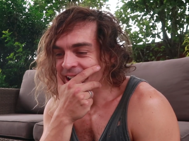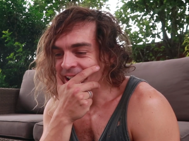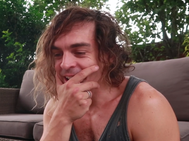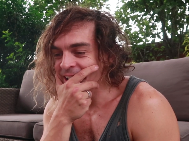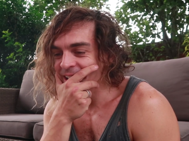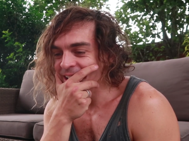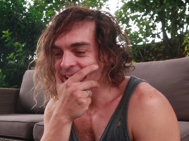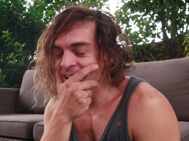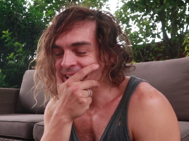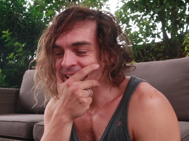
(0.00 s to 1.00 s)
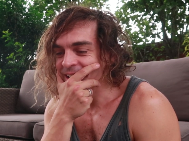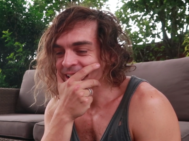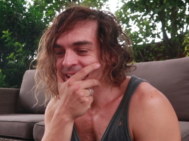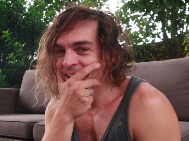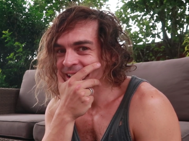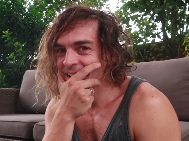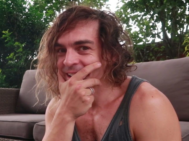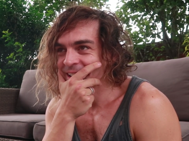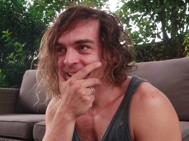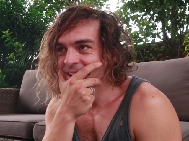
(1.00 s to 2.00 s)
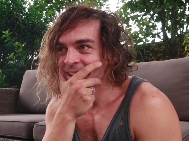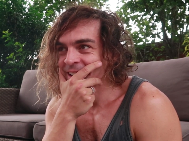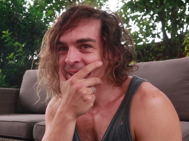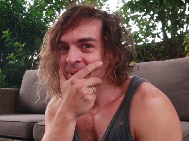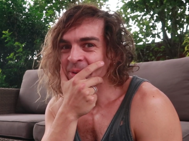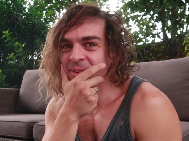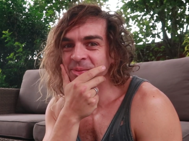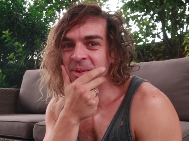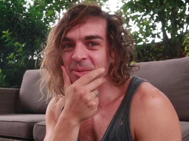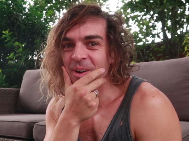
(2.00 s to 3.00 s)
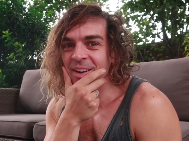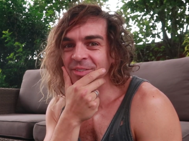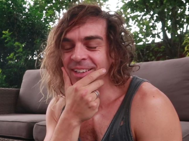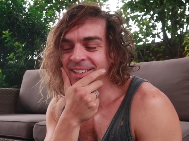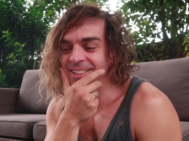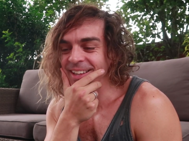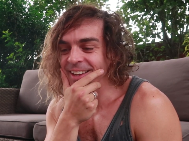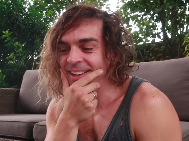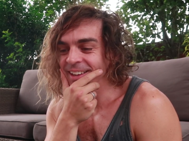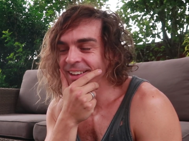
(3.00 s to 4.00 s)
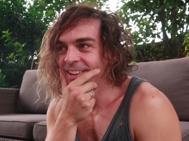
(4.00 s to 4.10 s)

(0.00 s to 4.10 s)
Oh, what's my wife going to say?